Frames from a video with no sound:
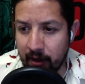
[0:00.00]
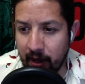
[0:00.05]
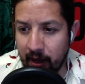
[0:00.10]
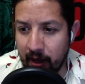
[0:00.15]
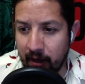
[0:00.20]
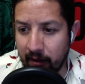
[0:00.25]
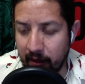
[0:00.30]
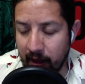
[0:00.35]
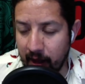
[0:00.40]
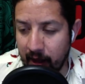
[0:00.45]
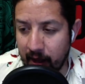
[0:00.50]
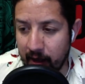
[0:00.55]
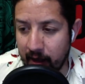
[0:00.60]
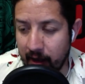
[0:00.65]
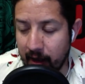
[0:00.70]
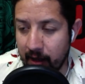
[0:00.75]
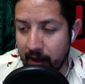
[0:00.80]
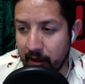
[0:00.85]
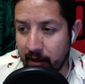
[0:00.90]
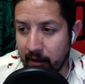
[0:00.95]
And then
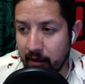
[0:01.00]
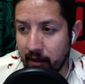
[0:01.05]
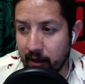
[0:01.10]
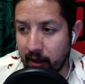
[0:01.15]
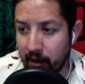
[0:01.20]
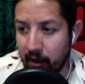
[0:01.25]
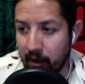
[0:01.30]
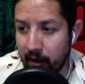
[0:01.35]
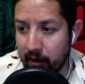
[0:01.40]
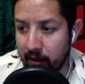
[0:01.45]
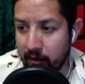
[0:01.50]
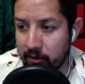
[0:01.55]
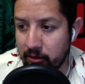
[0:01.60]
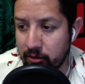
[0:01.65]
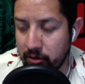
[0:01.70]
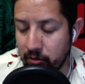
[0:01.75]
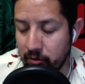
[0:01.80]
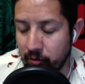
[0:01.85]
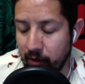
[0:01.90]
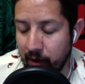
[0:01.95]
in
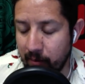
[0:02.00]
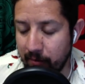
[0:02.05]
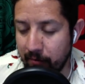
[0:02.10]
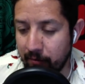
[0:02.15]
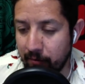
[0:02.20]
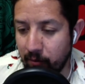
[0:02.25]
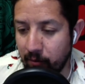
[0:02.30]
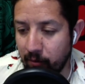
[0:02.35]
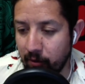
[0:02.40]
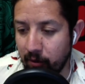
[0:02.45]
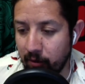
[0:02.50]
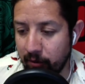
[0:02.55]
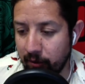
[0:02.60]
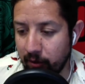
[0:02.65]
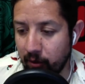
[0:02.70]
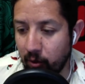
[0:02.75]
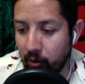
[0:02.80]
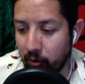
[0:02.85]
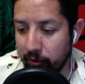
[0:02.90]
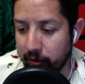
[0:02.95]
right before
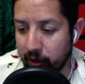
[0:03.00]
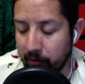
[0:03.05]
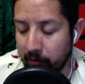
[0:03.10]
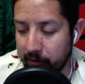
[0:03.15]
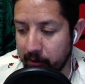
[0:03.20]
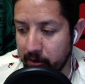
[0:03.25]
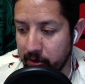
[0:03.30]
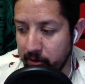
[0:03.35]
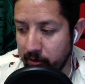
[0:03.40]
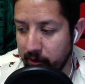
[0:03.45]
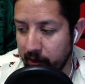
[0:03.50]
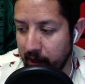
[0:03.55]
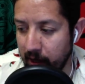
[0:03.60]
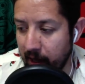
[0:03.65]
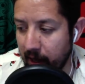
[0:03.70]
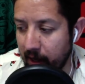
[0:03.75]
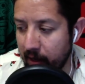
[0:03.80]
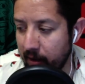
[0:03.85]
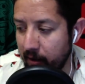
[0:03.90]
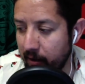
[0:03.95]
the Gold Cup in June
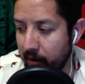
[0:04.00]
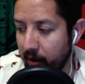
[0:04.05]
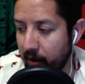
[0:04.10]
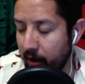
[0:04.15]
again